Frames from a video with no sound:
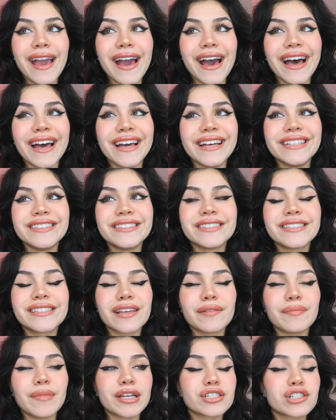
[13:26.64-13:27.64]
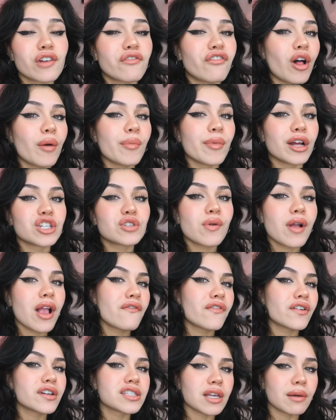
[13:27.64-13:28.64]
And make sure to follow me on
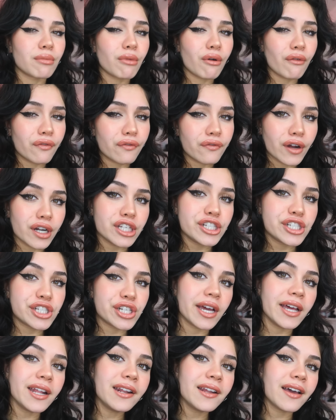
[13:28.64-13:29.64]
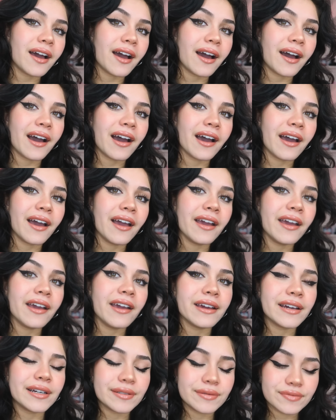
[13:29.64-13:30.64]
Twitter for some funny shit.
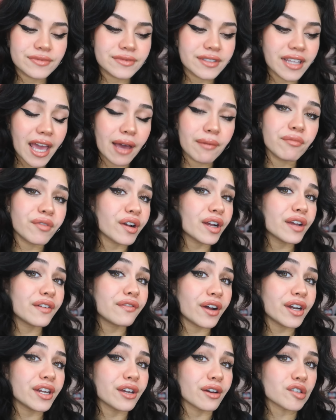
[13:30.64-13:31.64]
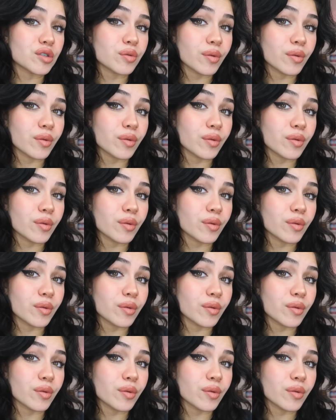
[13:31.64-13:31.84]
I am very funny on